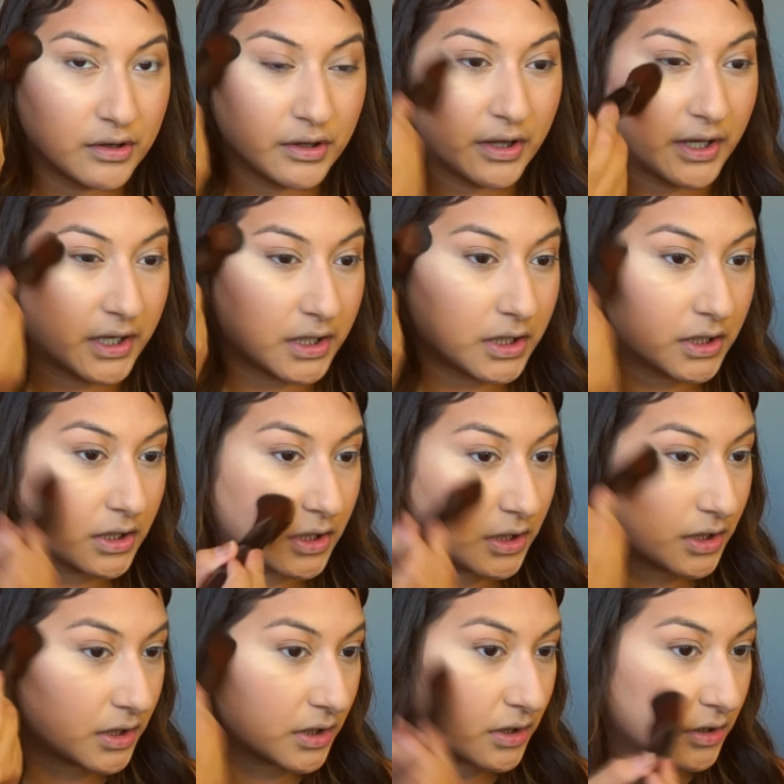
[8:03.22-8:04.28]
like,
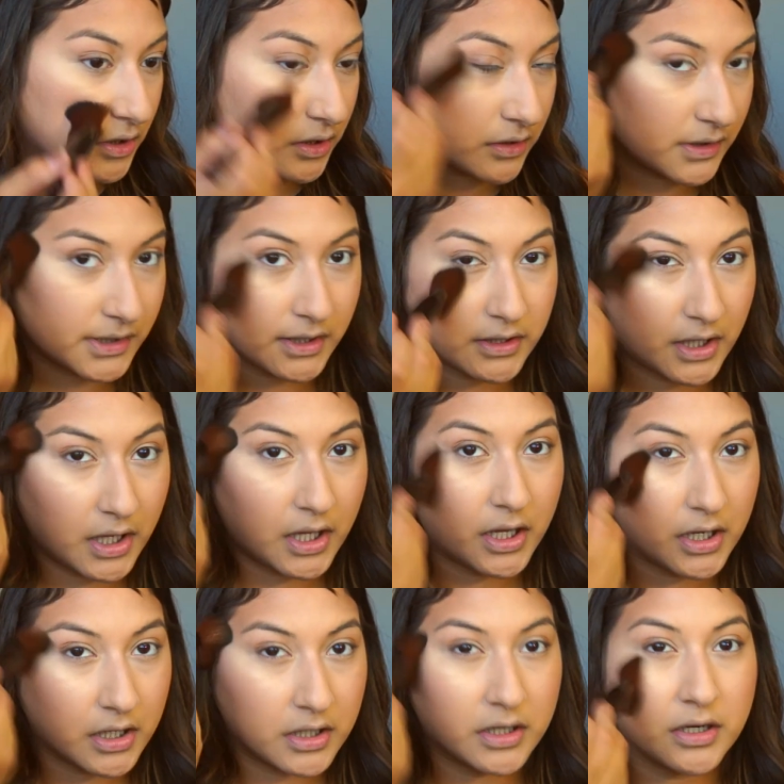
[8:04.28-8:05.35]
do you see that?
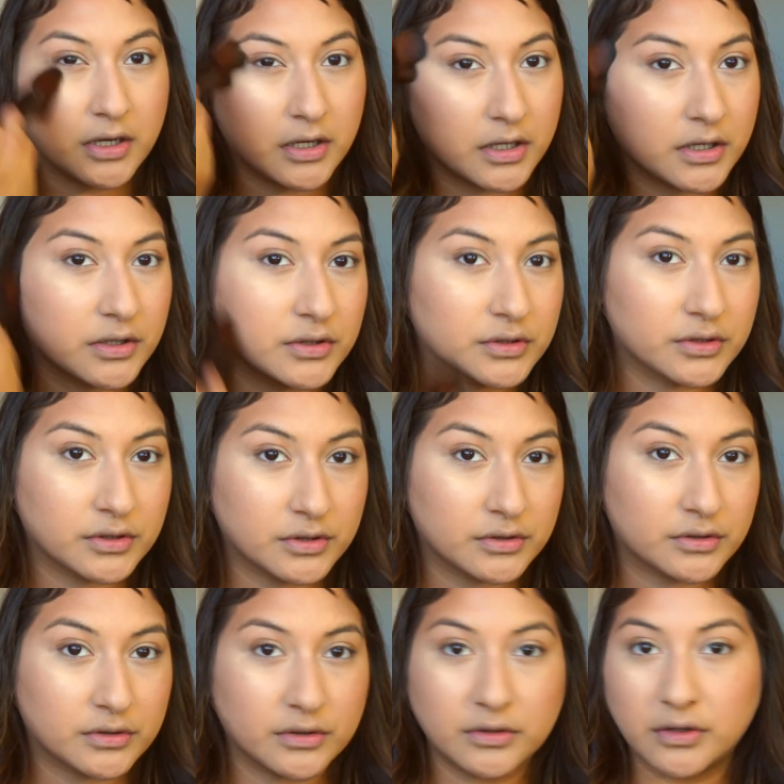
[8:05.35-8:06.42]

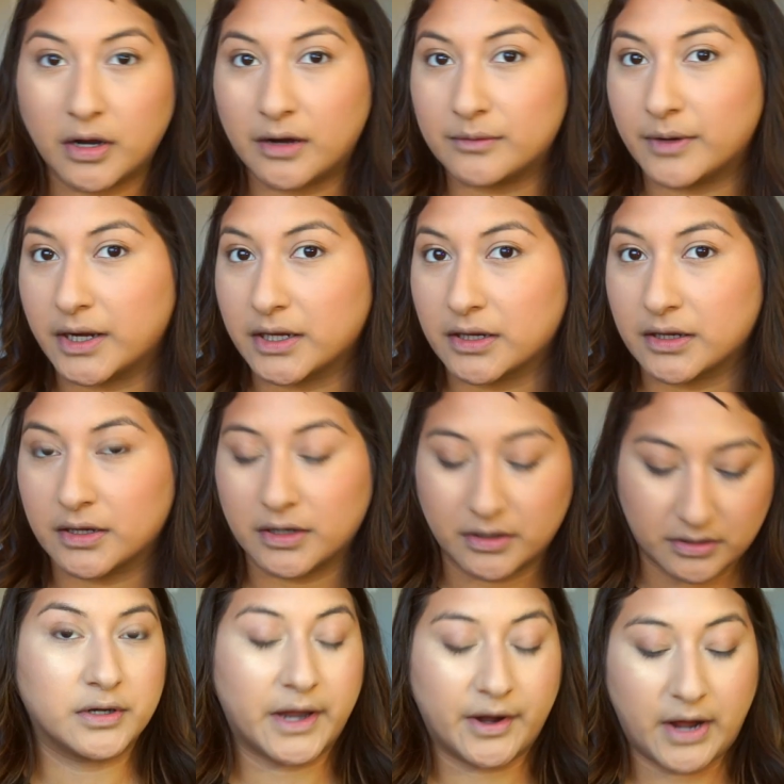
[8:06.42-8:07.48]
Already.
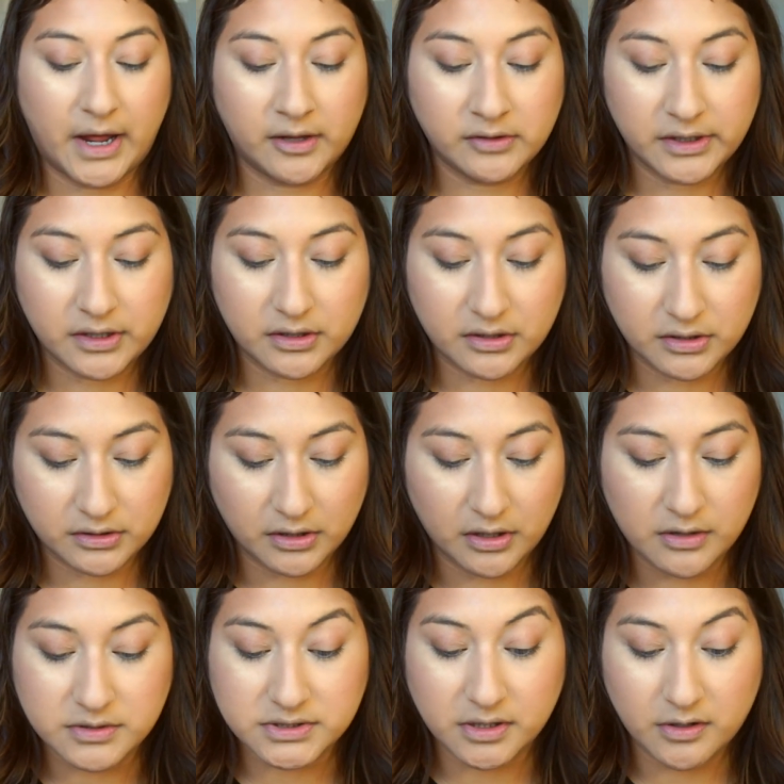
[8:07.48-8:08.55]
Now I like
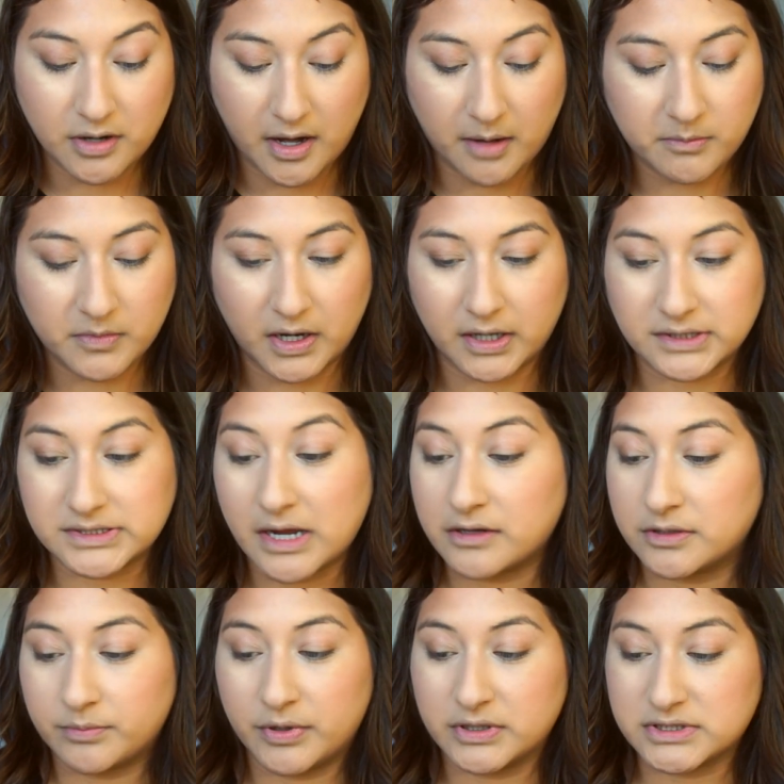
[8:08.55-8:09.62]
glow, so I'm like down
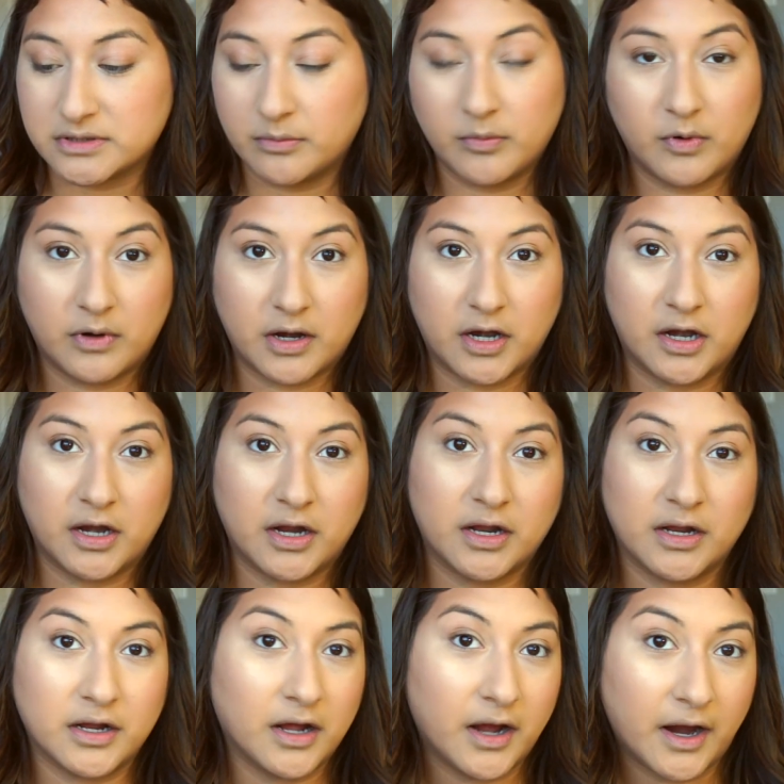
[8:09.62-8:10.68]
to put some more.
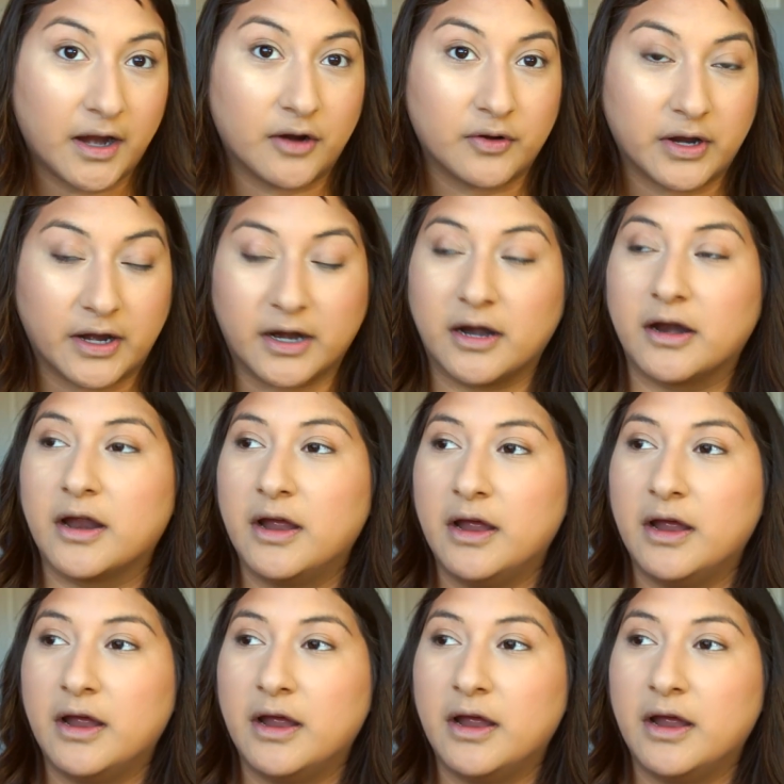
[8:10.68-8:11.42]
I don't care.